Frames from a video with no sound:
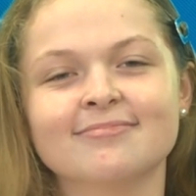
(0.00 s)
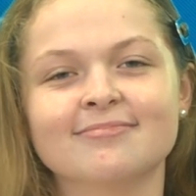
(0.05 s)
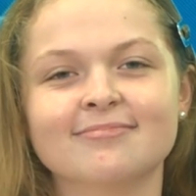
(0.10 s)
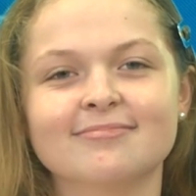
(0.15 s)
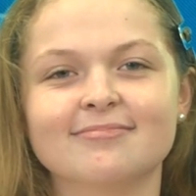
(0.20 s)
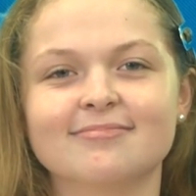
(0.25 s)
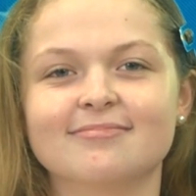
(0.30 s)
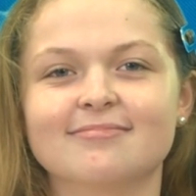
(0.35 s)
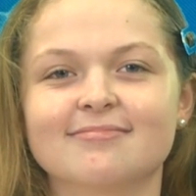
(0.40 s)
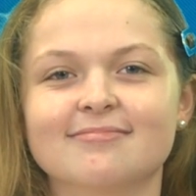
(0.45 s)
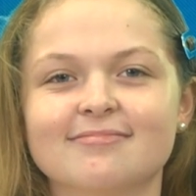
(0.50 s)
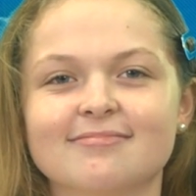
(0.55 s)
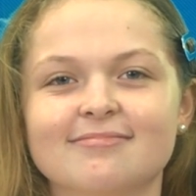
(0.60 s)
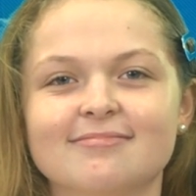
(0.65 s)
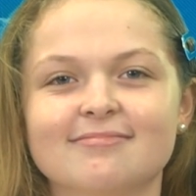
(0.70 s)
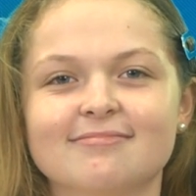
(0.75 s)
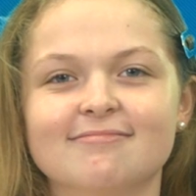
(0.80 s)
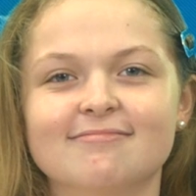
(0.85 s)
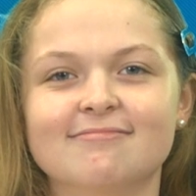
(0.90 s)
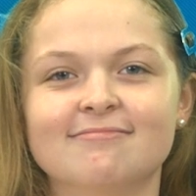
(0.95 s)

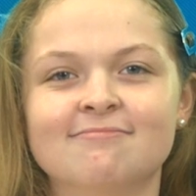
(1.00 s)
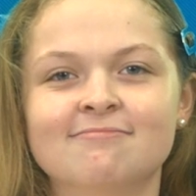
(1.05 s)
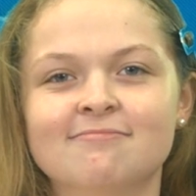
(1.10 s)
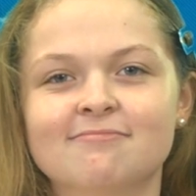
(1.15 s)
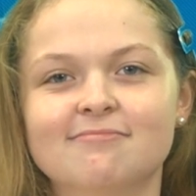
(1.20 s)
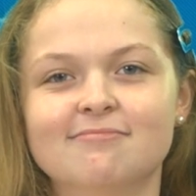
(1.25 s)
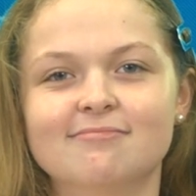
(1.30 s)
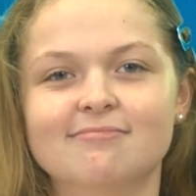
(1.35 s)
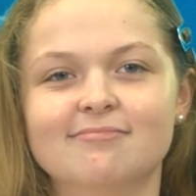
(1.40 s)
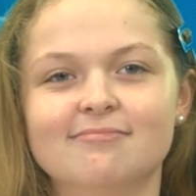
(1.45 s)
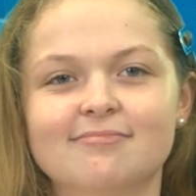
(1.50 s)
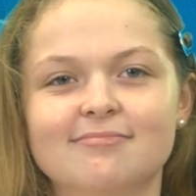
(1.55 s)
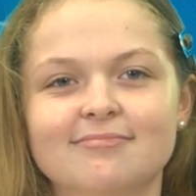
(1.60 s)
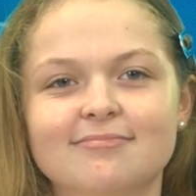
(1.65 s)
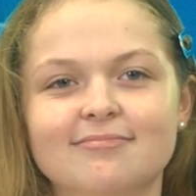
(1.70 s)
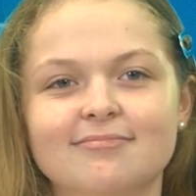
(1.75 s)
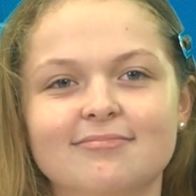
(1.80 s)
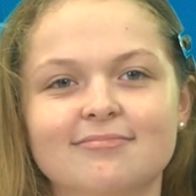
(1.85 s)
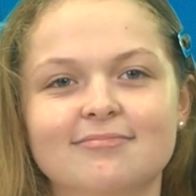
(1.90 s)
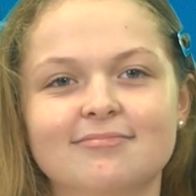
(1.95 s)

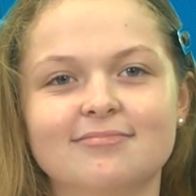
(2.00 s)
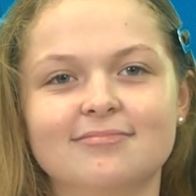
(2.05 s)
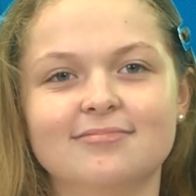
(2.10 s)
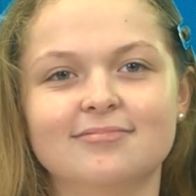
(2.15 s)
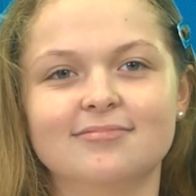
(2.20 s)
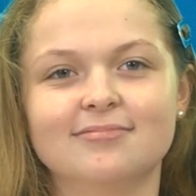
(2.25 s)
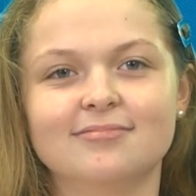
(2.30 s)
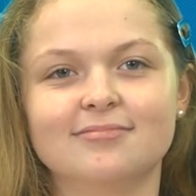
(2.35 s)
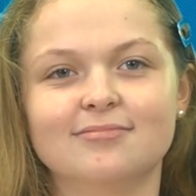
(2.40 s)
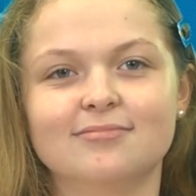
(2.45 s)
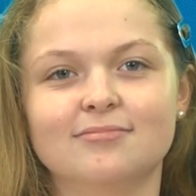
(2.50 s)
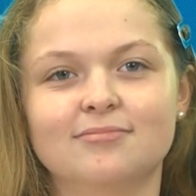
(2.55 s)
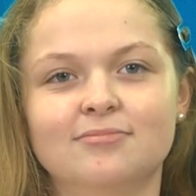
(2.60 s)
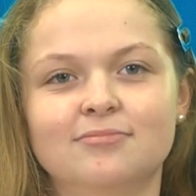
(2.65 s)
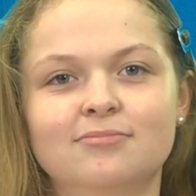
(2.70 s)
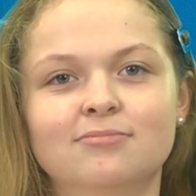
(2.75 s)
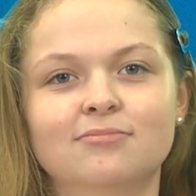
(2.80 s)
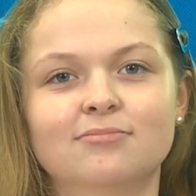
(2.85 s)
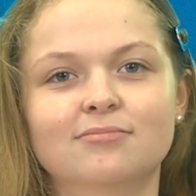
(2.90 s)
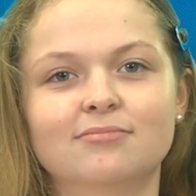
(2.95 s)

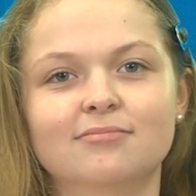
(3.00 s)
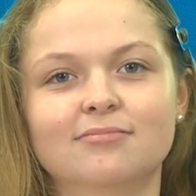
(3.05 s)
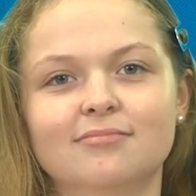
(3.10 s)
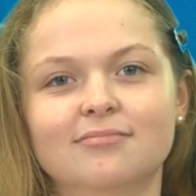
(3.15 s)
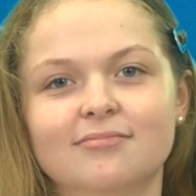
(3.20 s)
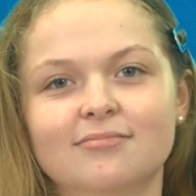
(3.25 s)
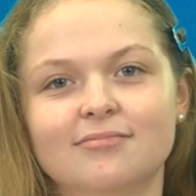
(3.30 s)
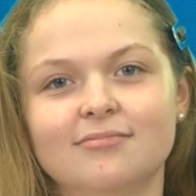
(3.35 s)
No words are spoken by the person on screen.